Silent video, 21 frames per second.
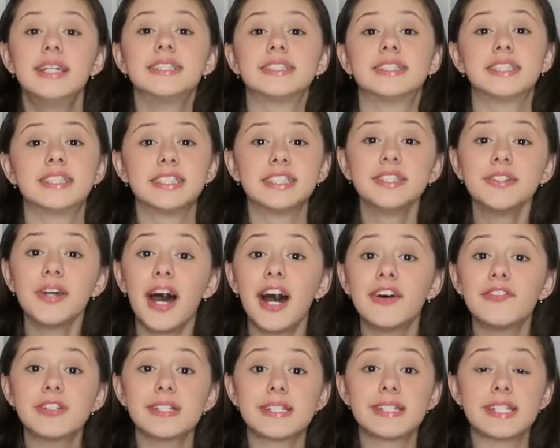so then you
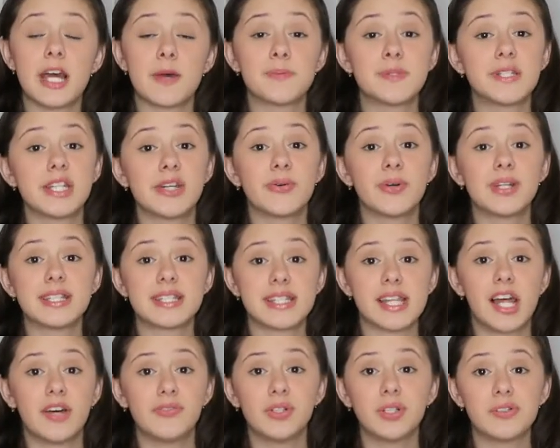have a step sequence
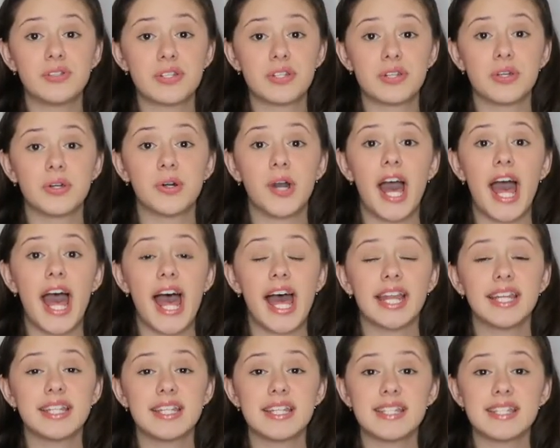level 2
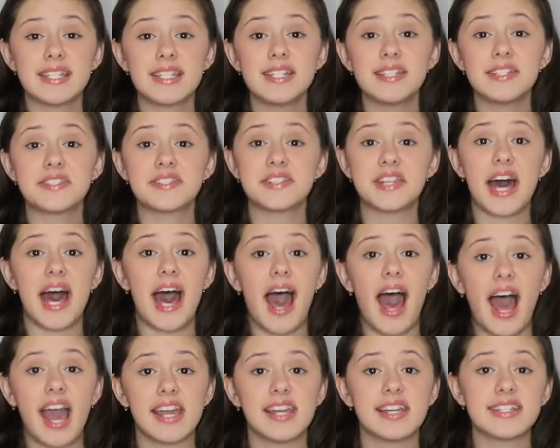and this is the
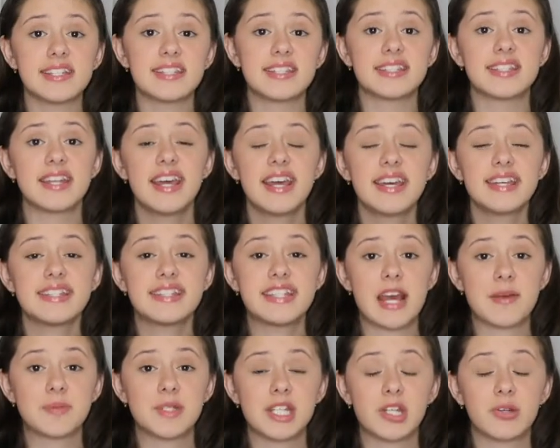highest
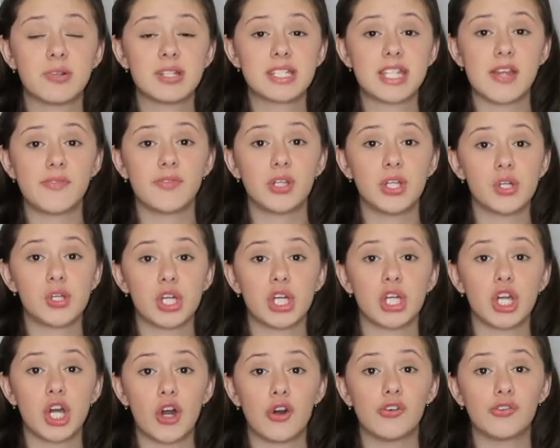step sequence level you
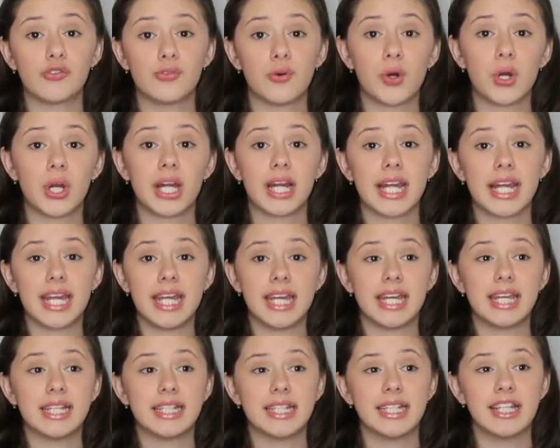can go for
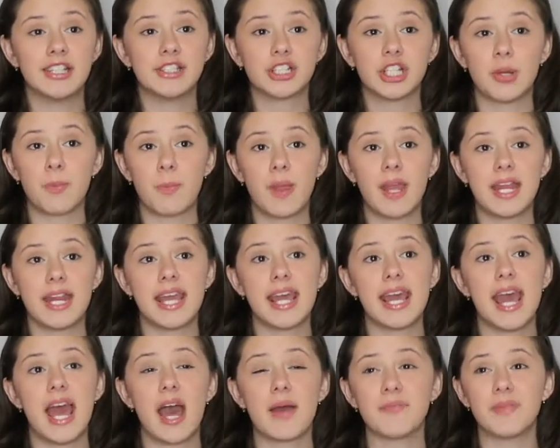in
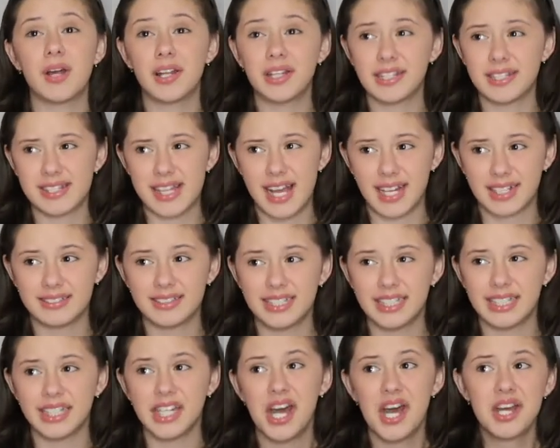intermediate. I'm not
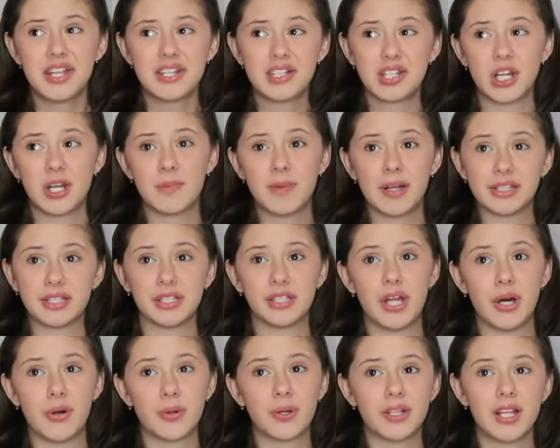exactly sure about the
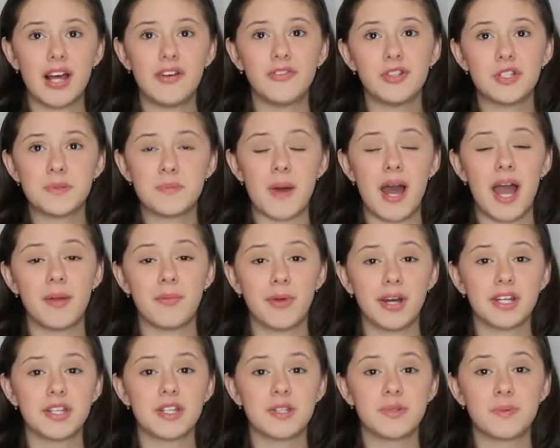lower levels, but I'm
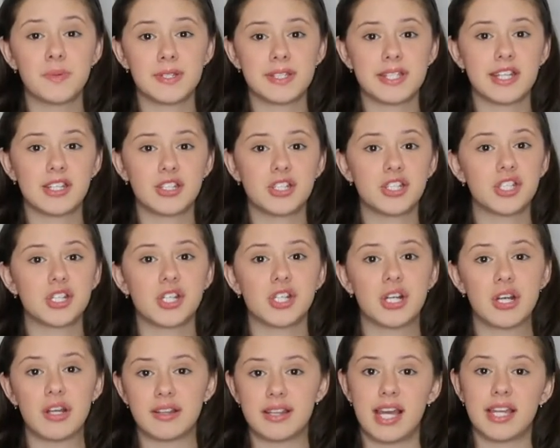100%
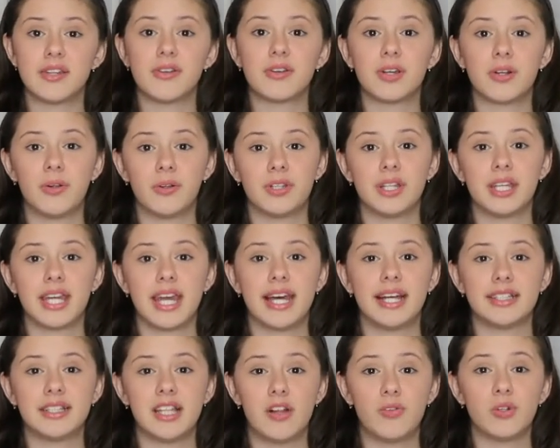sure that you can only
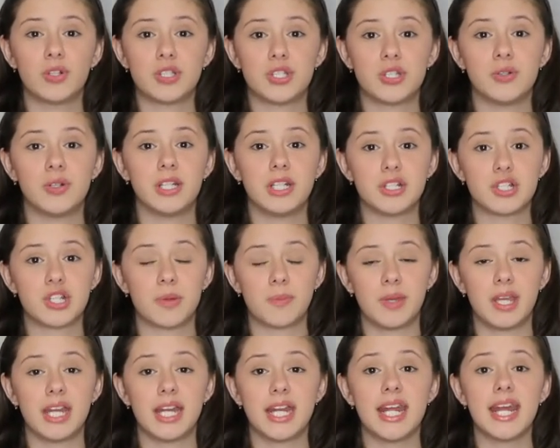get a level 2 in
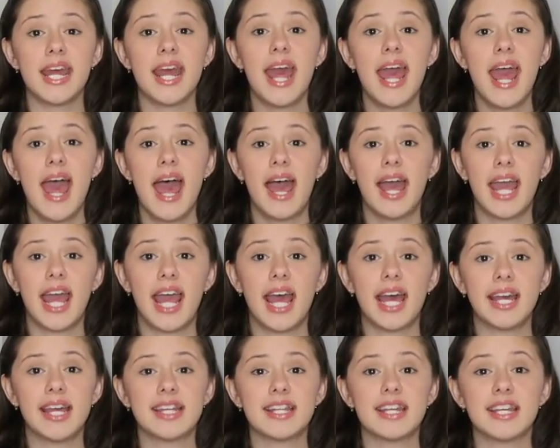intermediate,
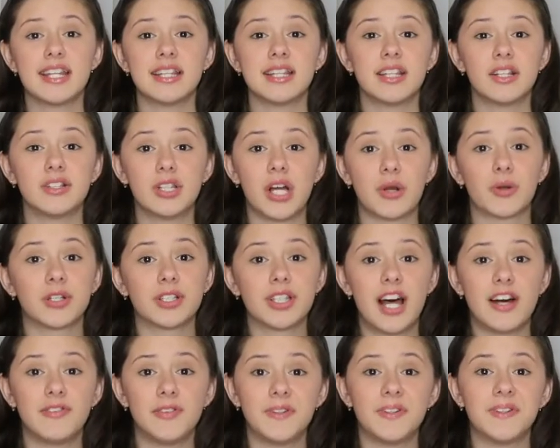and in the lower
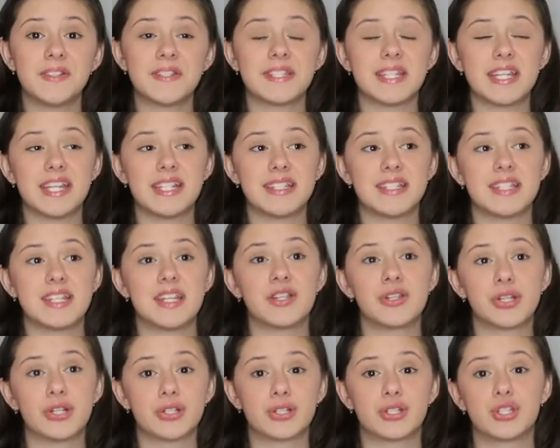levels, it's
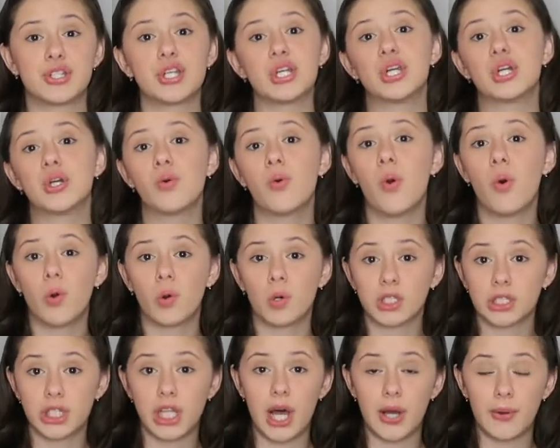either 2
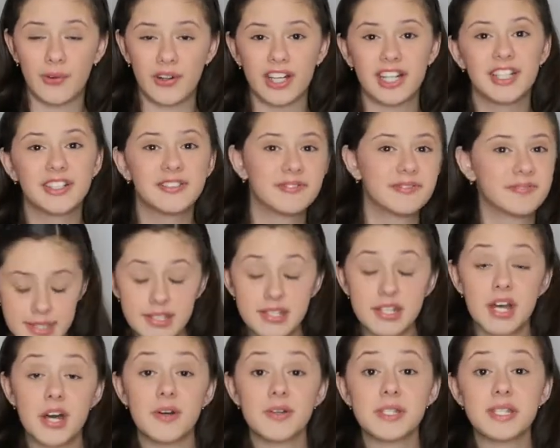or lower.
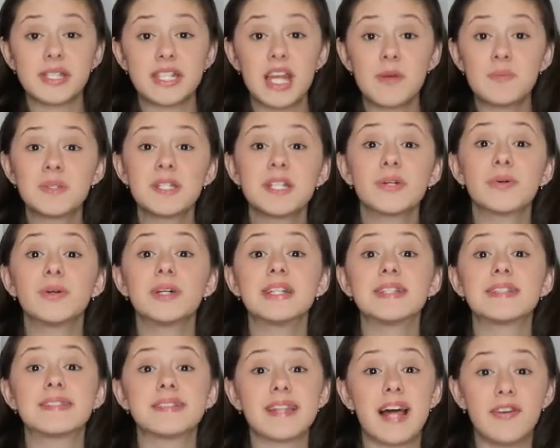So step
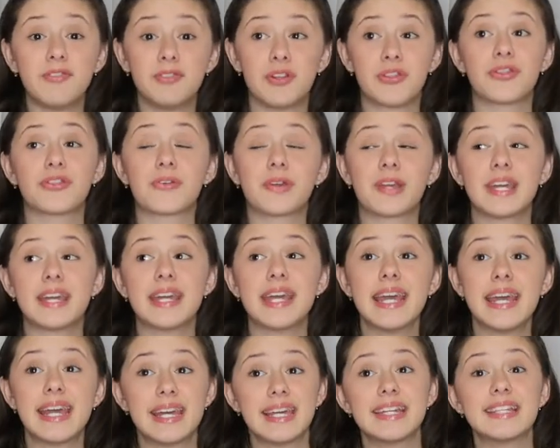sequence level 3
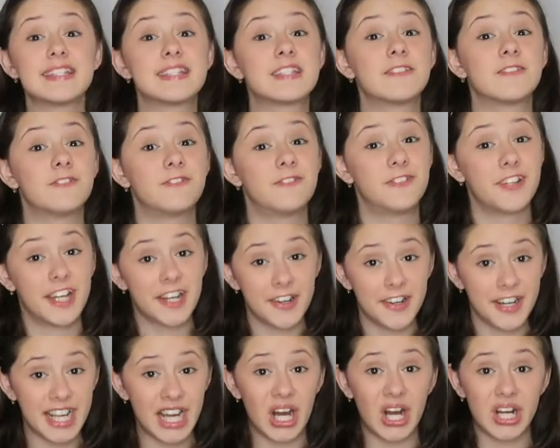is
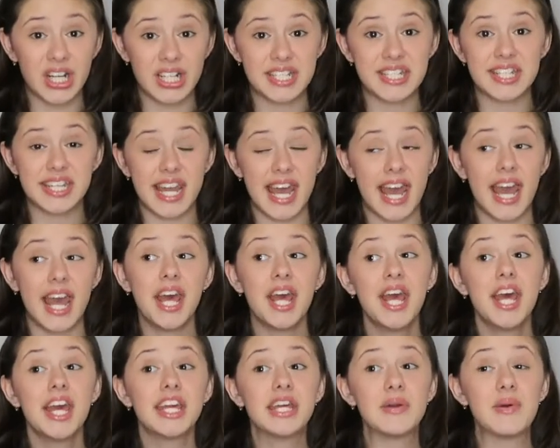very hard to get.
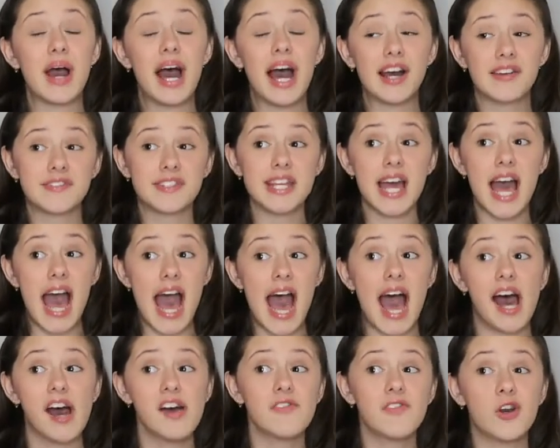You have to
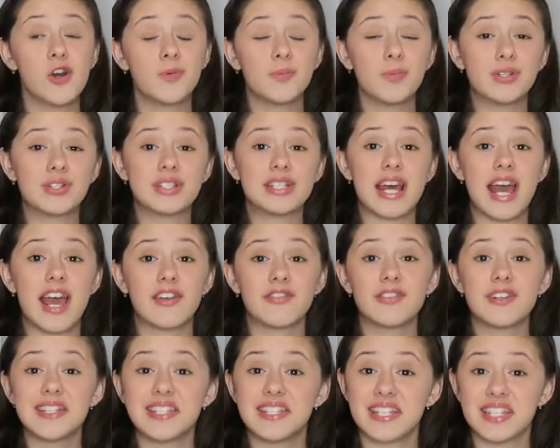have almost
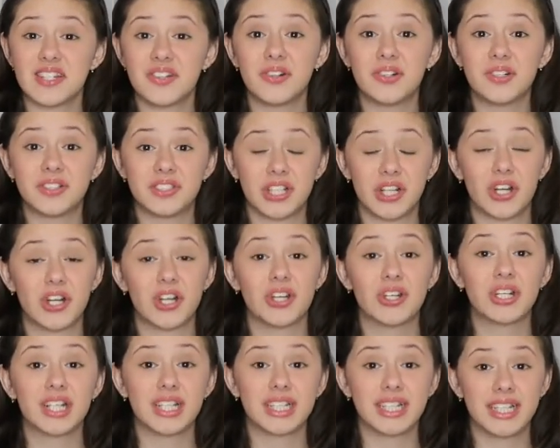every single
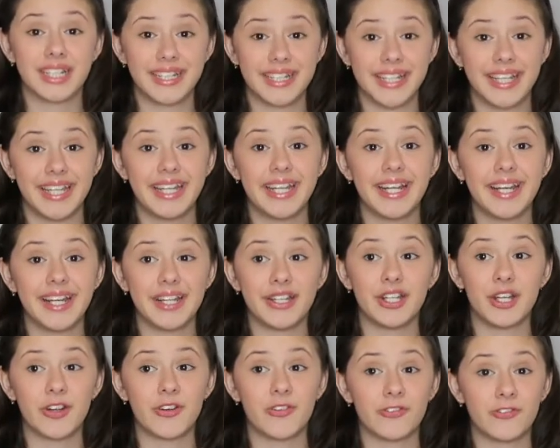turn clean
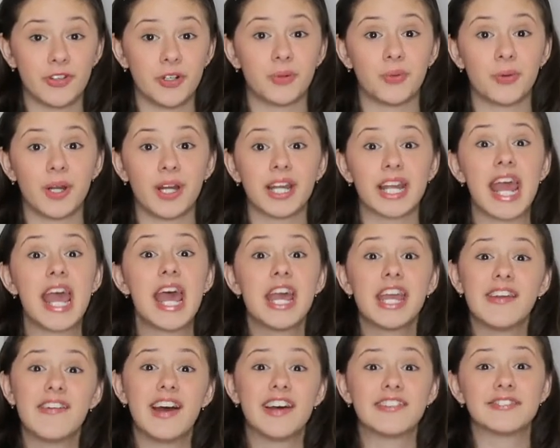in your footwork.
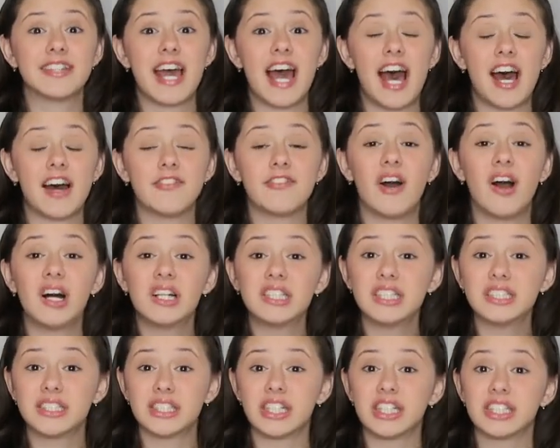You have to have all
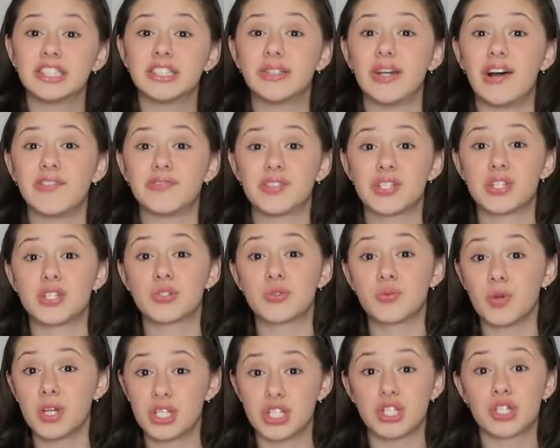the turns, you have to
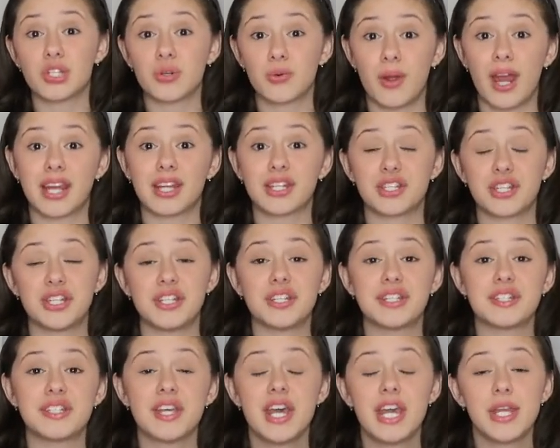switch
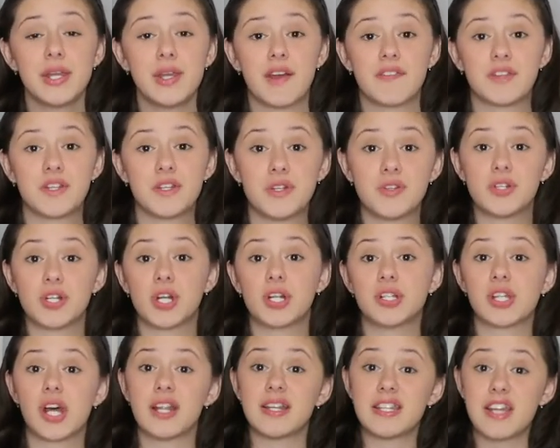directions, you have to do
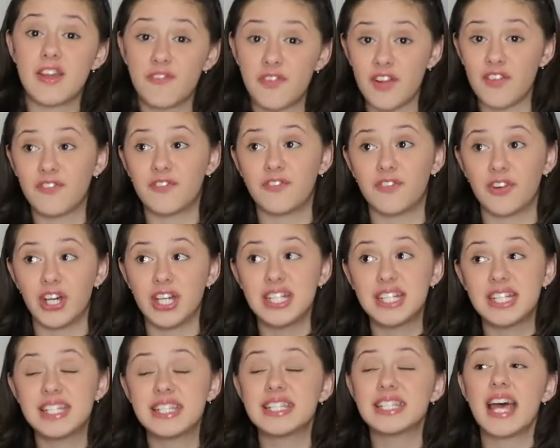turns on different
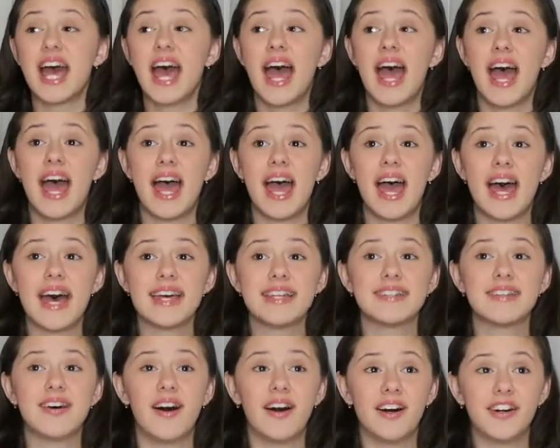foots,
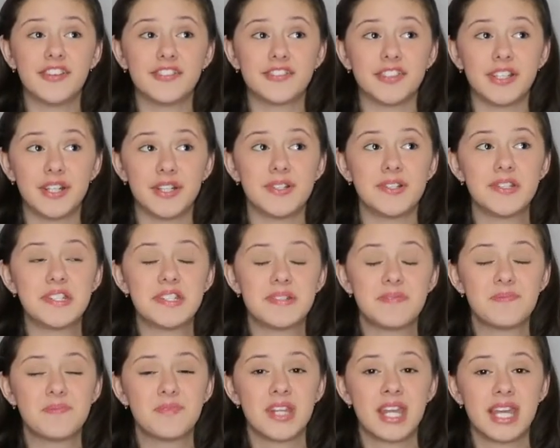and all of those